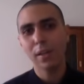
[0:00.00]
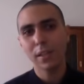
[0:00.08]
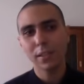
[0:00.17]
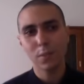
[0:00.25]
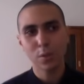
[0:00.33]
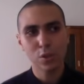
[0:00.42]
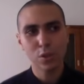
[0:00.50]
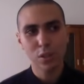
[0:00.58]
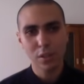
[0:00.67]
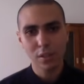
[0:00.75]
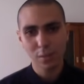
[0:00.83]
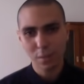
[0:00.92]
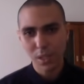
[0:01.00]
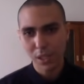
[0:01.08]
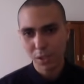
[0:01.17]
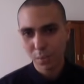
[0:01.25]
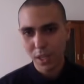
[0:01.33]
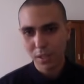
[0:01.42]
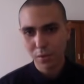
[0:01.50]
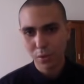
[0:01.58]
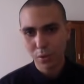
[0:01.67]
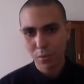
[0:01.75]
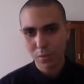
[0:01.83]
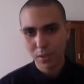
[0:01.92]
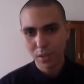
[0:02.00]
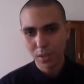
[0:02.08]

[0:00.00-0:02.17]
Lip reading: in the future bigger platform.